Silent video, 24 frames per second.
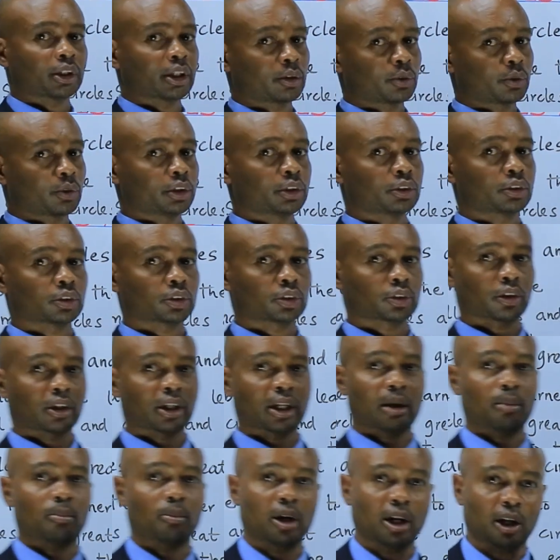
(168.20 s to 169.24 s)
we are going to talk
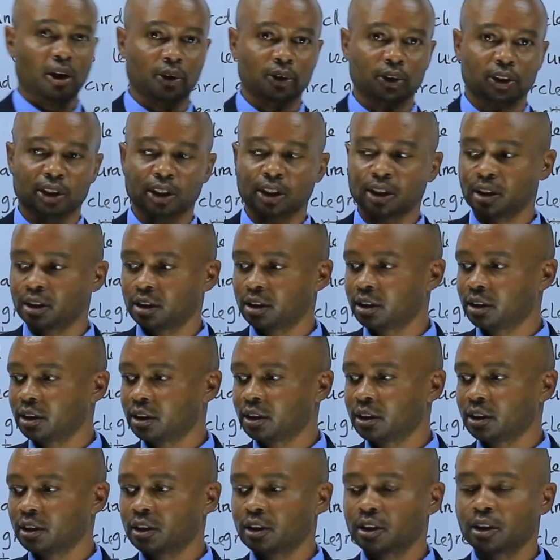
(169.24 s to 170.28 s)
about,
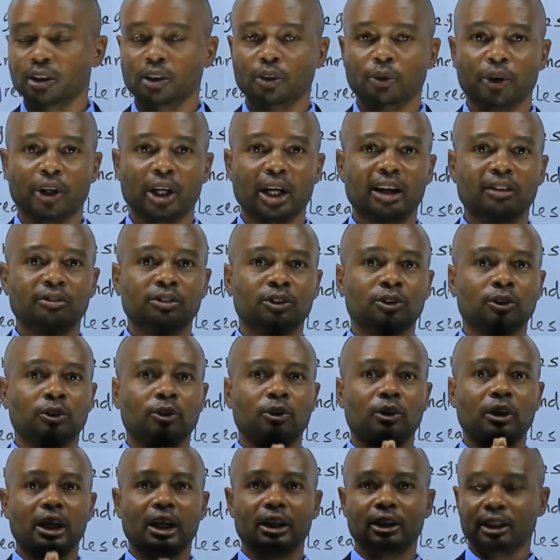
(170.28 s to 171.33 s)
we have to
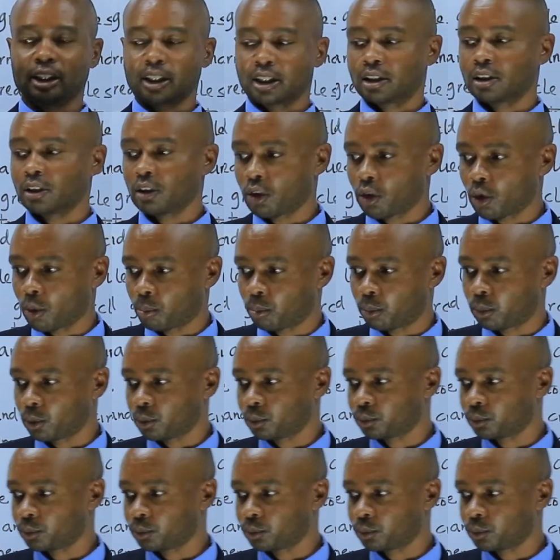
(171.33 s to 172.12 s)
look at the globe.